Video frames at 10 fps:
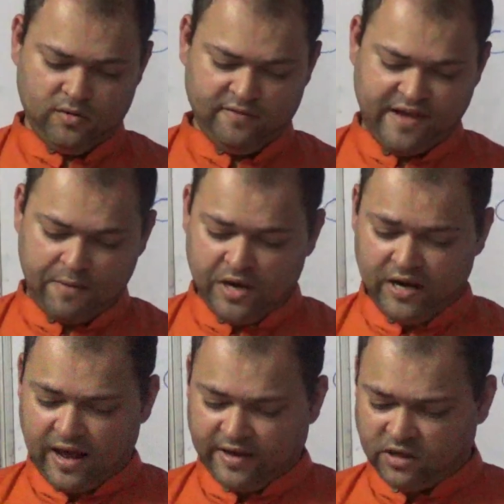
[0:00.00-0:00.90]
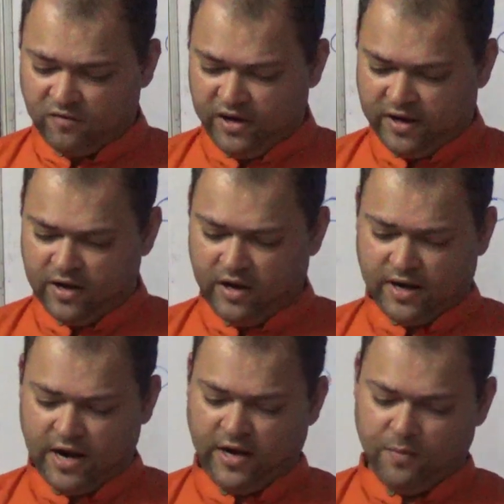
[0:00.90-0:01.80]
Family ties are weaker in
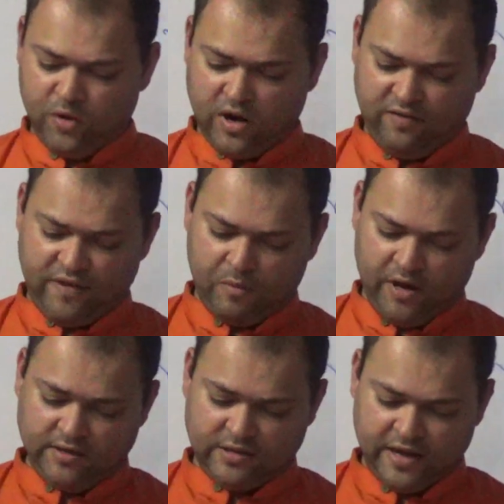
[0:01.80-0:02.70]
contemporary families.